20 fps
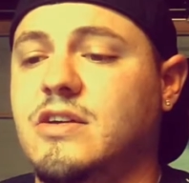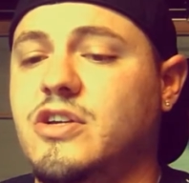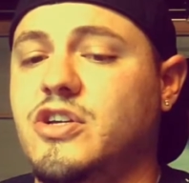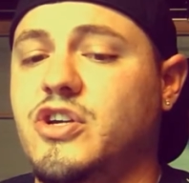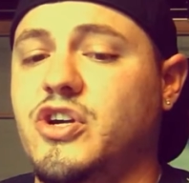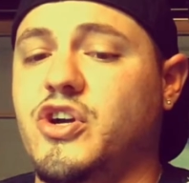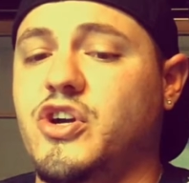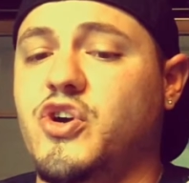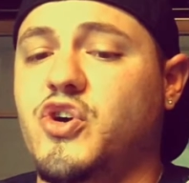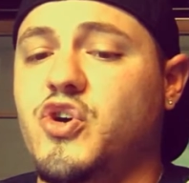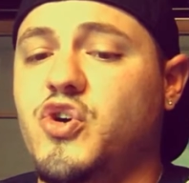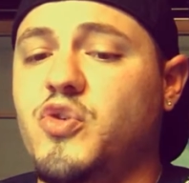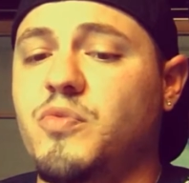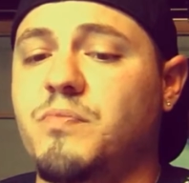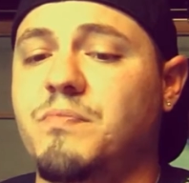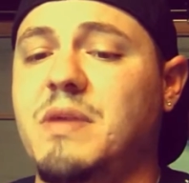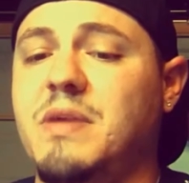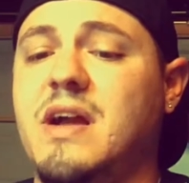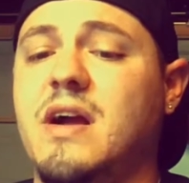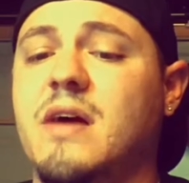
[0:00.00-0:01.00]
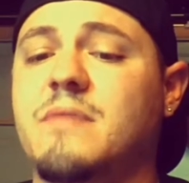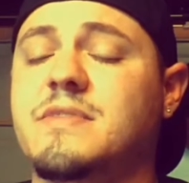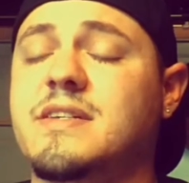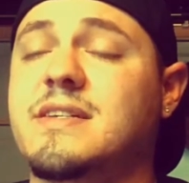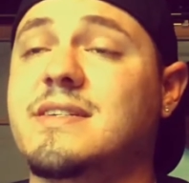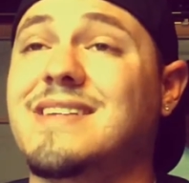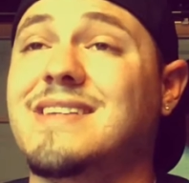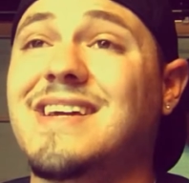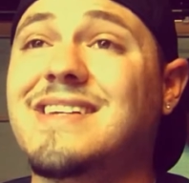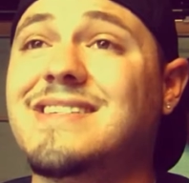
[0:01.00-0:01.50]
Your coup becomes a
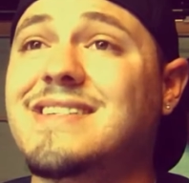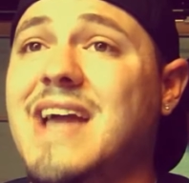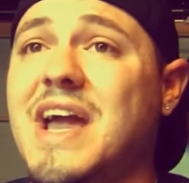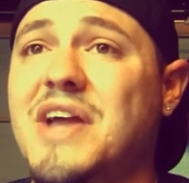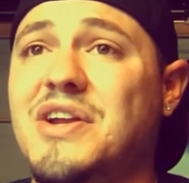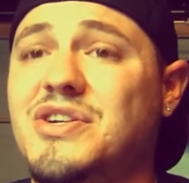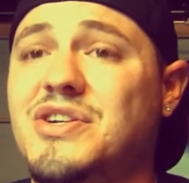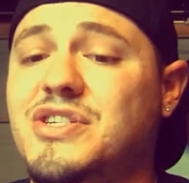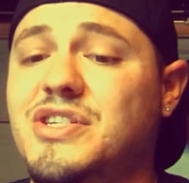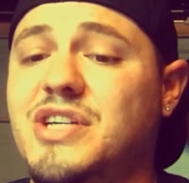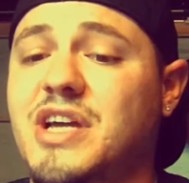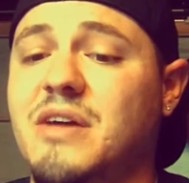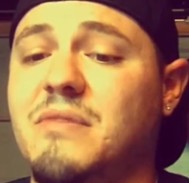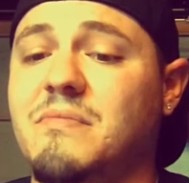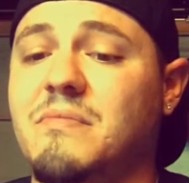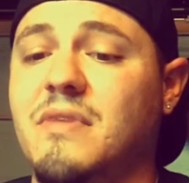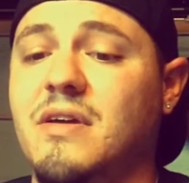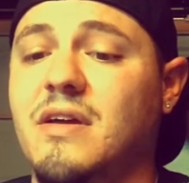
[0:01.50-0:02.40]
dictatorship.